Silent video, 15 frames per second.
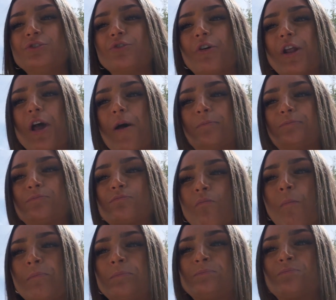on it.
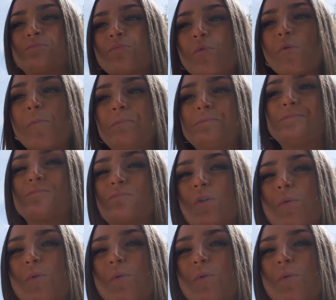Can we taste that rice?